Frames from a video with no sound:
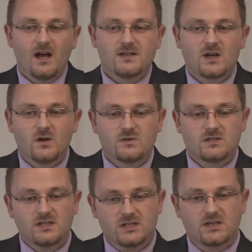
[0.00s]
So
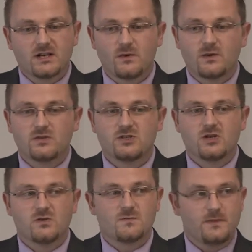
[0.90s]
traditionally we would
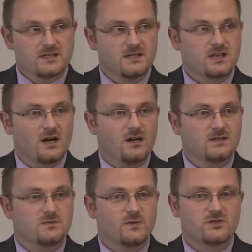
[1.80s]
use business
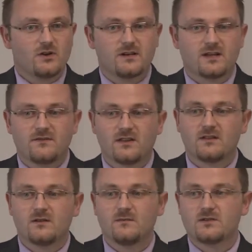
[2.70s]
cards. We tried giving
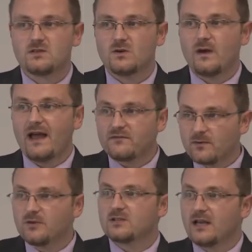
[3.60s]
them to
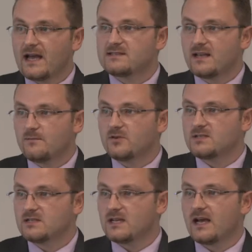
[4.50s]
everybody as they booked
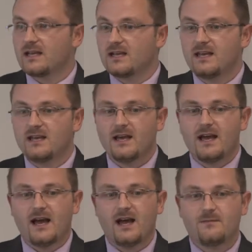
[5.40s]
into A&E,
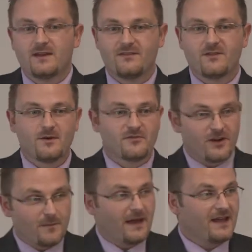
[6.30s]
give them a
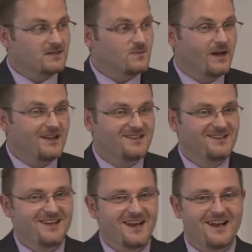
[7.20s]
free pen as well.
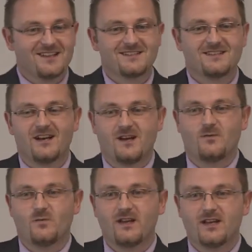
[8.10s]
And
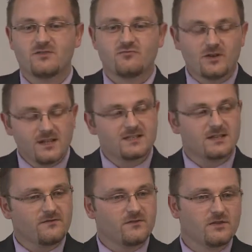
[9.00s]
we really
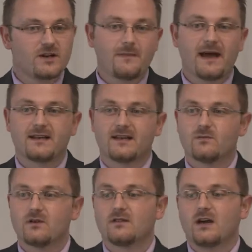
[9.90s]
suffered really badly
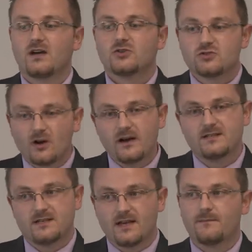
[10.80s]
with trying
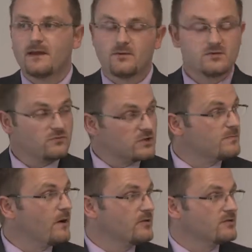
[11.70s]
to get people to
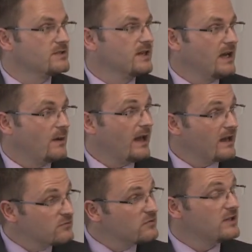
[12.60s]
respond, and we
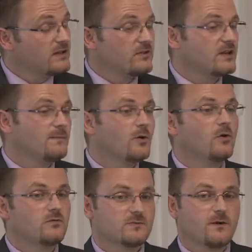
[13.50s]
had really, really
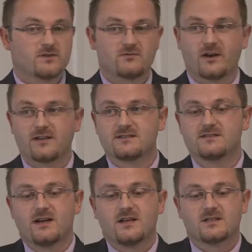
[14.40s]
poor response
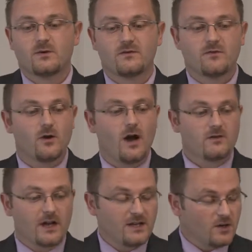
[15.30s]
rates. So we thought,
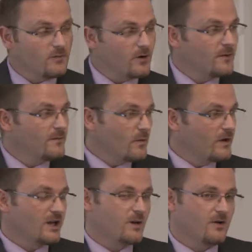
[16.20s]
okay, not a problem,
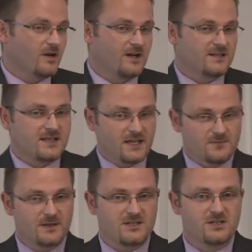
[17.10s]
we're going to put a text
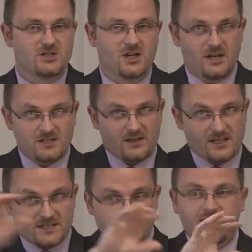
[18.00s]
message so they
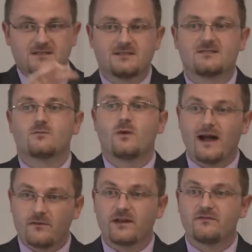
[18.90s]
could text us
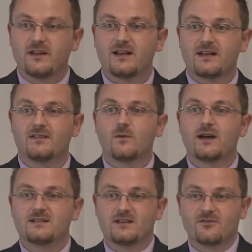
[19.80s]
how they're feeling in the
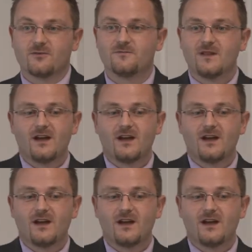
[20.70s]
waiting room,